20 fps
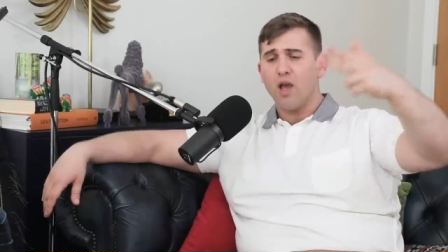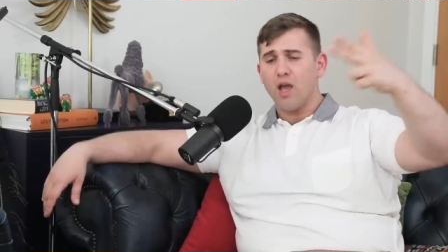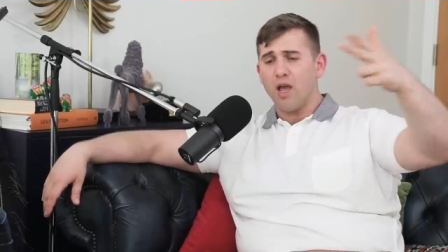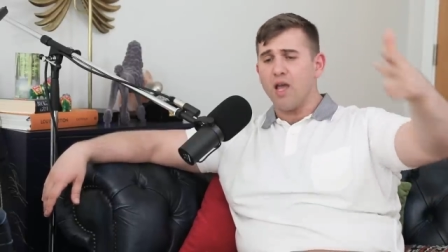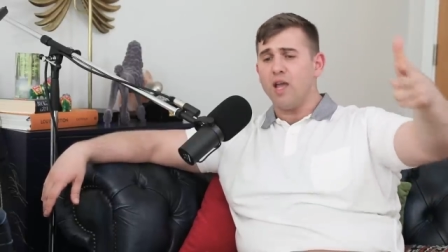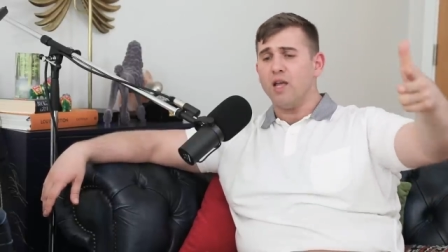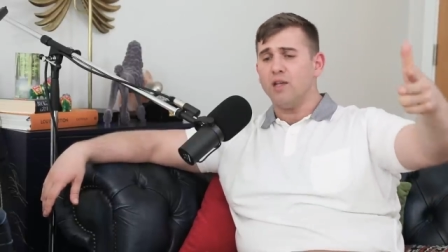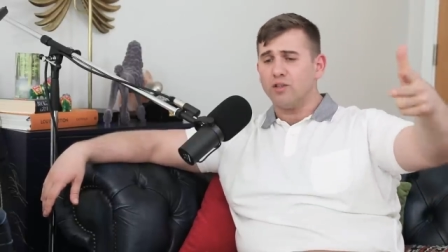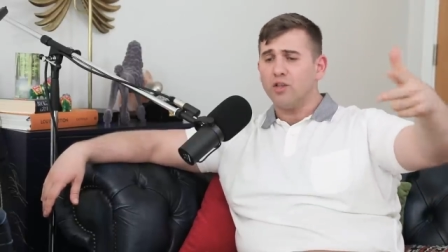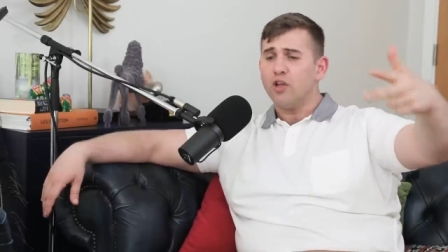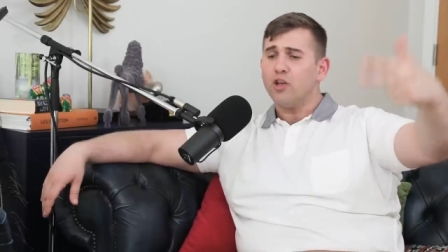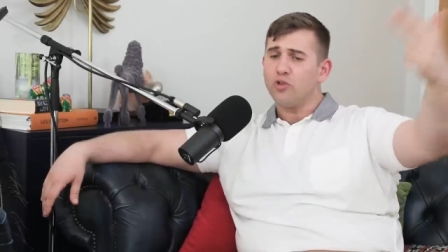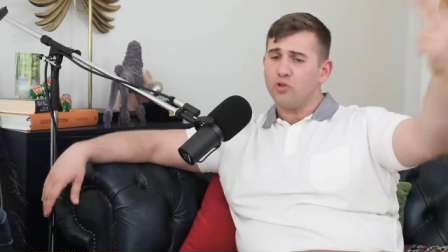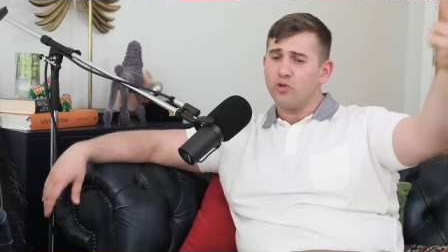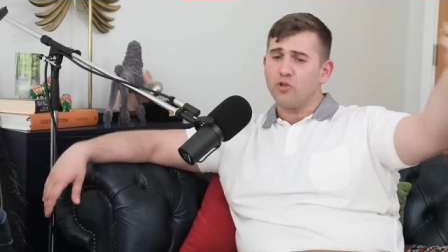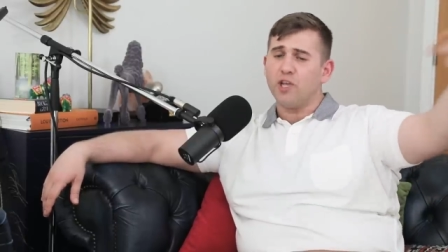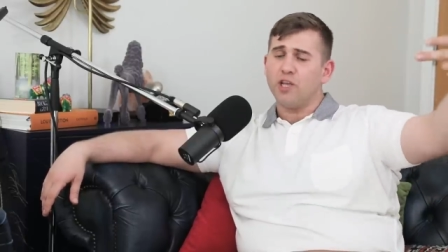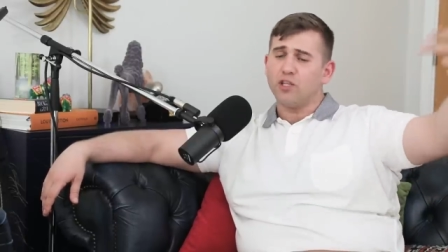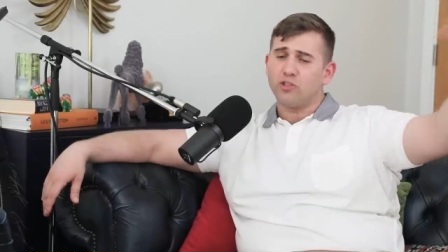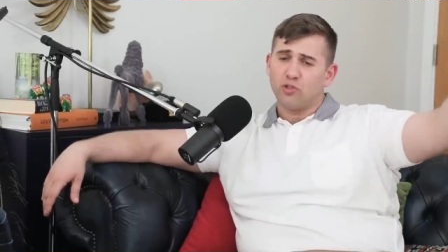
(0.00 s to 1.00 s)
and
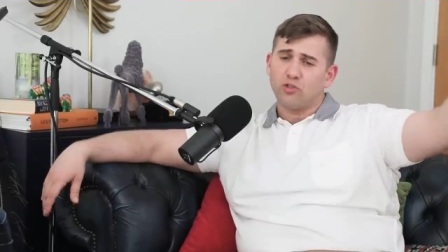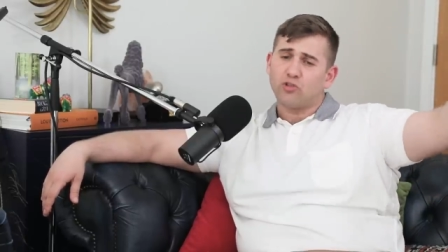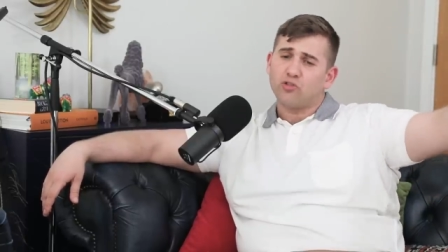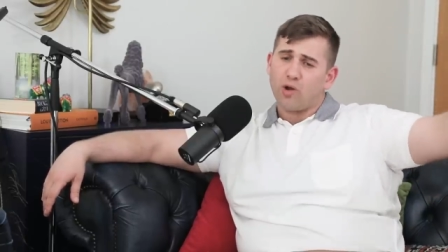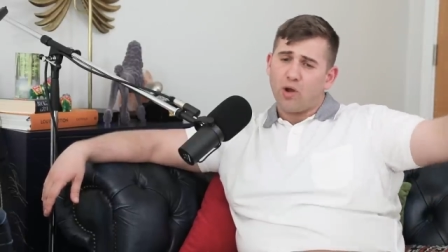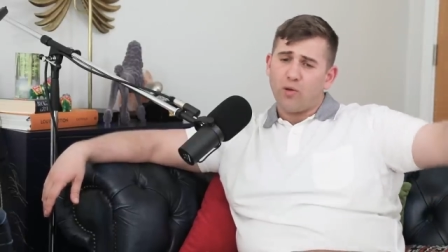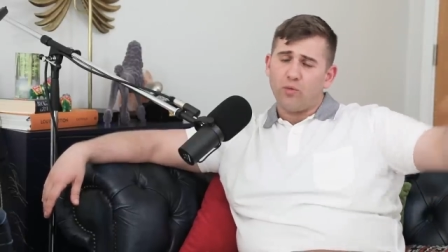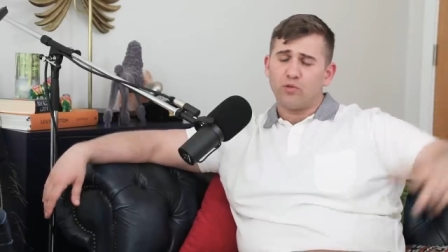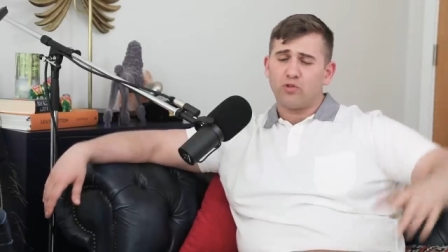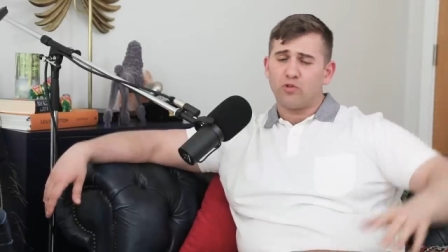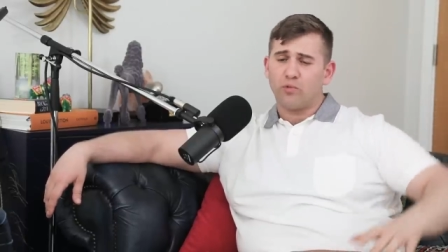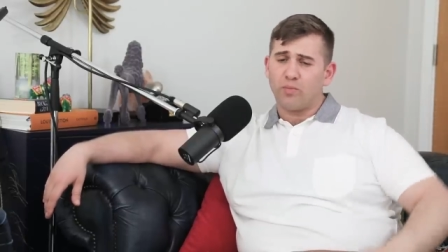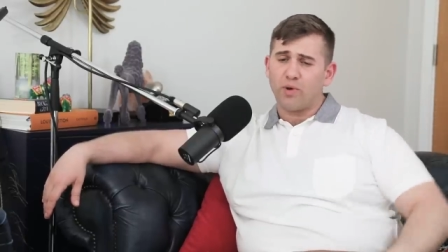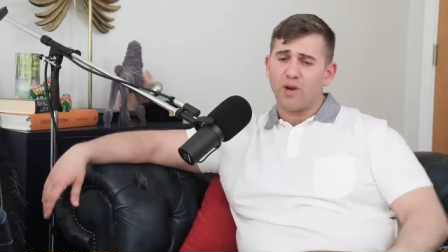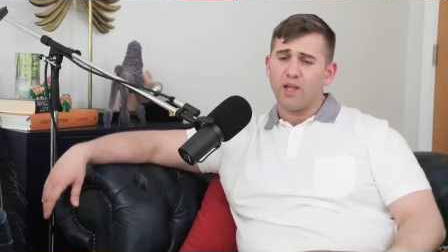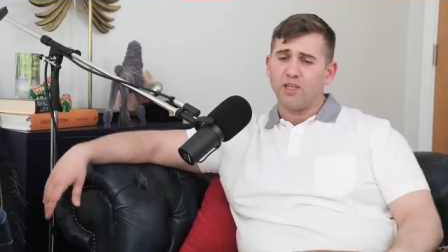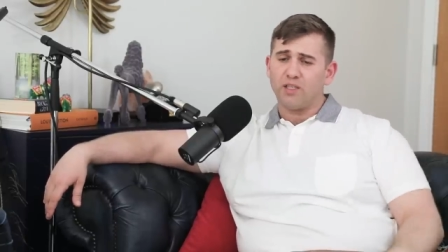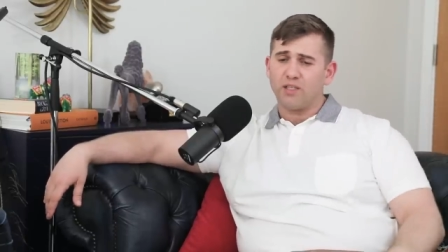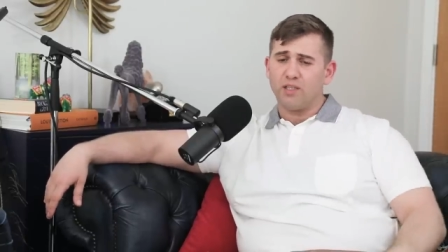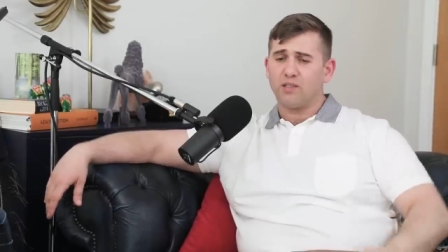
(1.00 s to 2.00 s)
you get to travel to
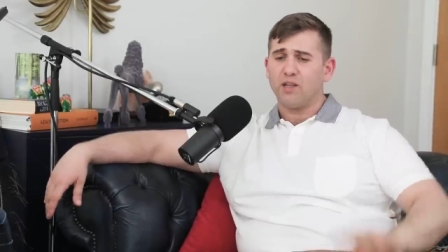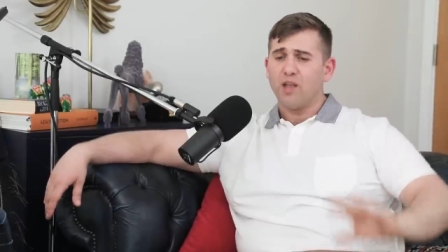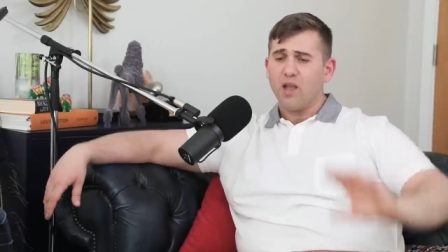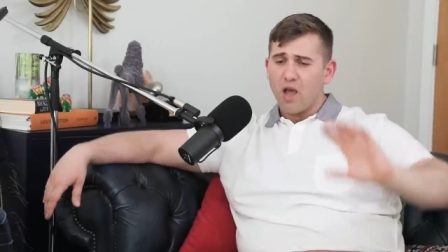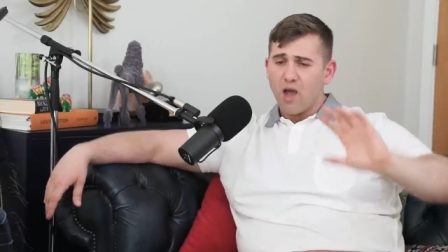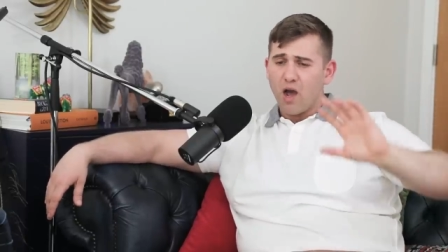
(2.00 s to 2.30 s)
places.